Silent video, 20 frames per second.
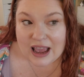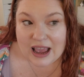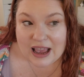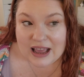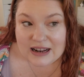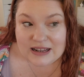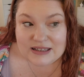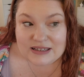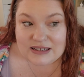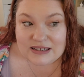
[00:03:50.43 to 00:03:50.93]

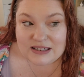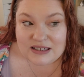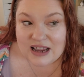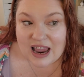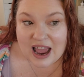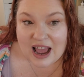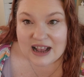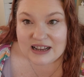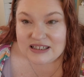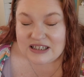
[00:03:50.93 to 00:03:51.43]
it
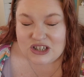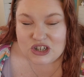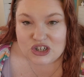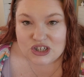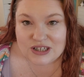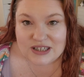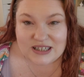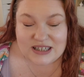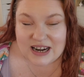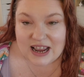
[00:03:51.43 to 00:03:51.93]
has to
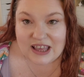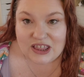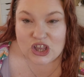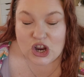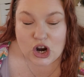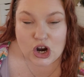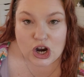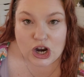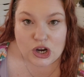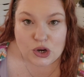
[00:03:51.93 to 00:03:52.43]
just stay
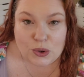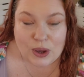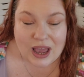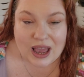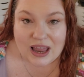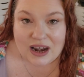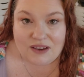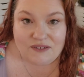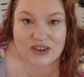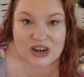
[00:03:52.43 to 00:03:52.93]
there and you
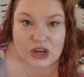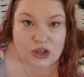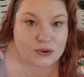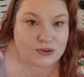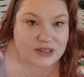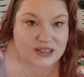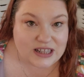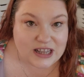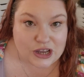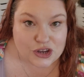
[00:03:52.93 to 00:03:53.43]
can't even
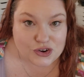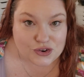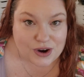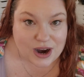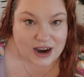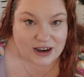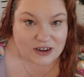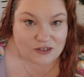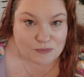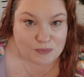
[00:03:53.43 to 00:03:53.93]
use the
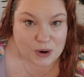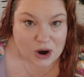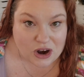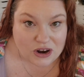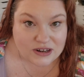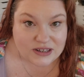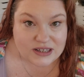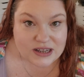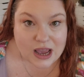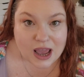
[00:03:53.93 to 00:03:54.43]
interactive
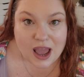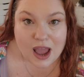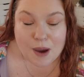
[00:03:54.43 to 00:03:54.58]
parts.